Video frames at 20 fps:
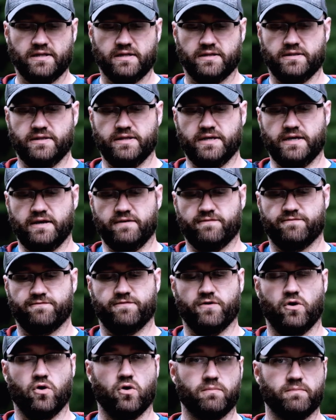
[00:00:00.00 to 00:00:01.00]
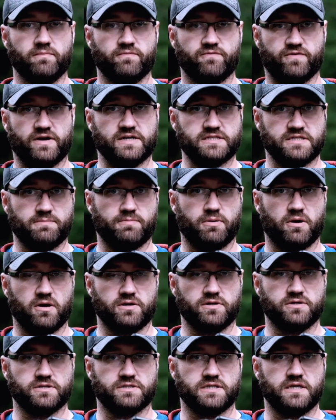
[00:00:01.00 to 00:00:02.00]
The foam fuzzy part
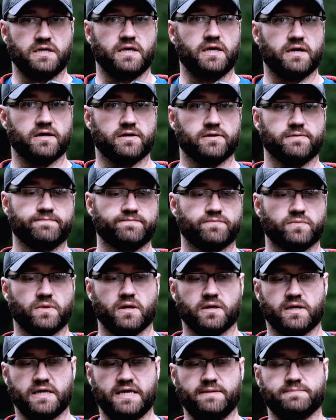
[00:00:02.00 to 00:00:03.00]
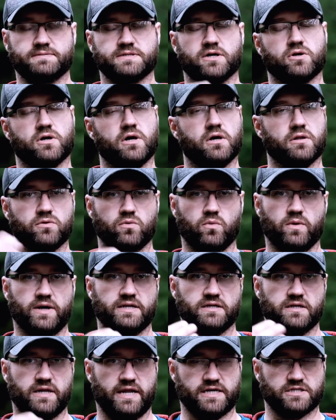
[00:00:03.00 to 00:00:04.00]
you see here keeps out all the
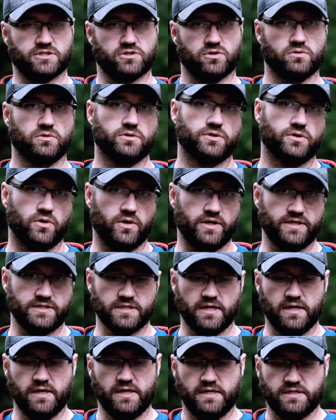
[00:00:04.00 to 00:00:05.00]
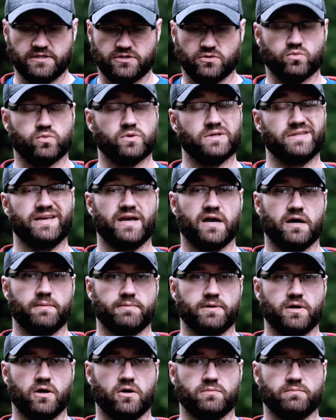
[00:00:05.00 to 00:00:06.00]
wind and external noise to really help
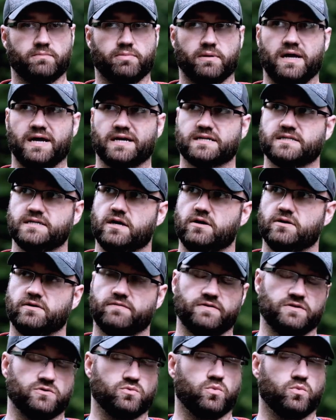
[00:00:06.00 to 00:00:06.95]
you out and block down if it's